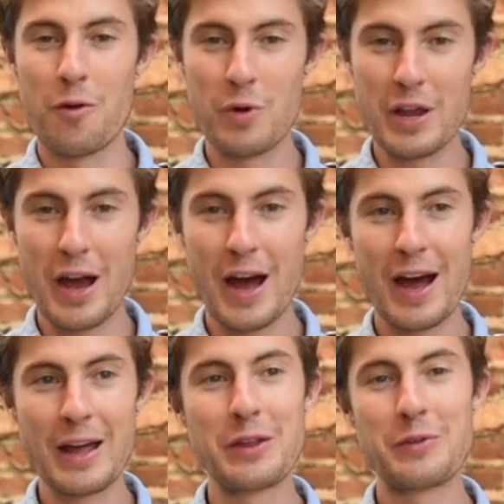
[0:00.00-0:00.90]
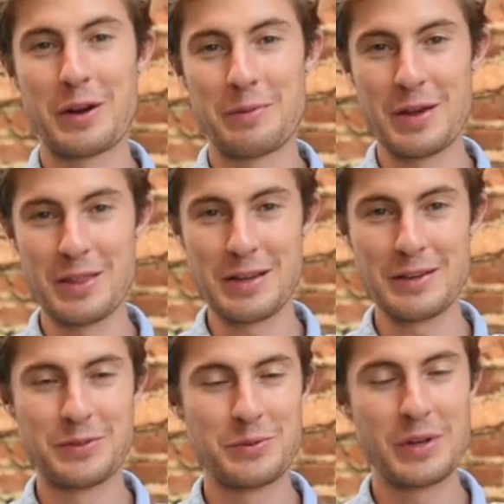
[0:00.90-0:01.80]
we highly recommend
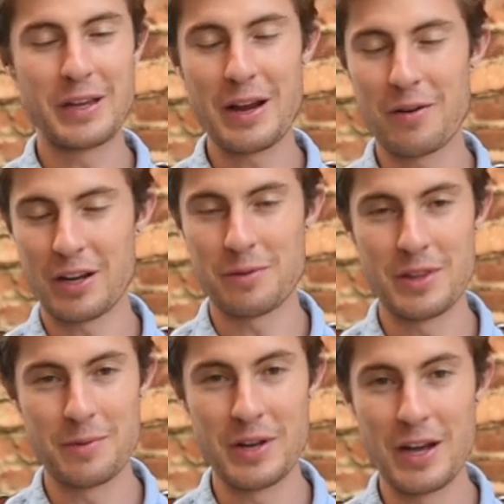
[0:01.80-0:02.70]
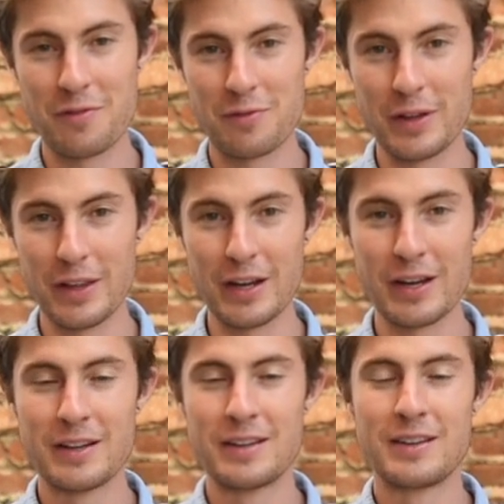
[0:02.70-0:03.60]
these. We can't recommend them enough, really.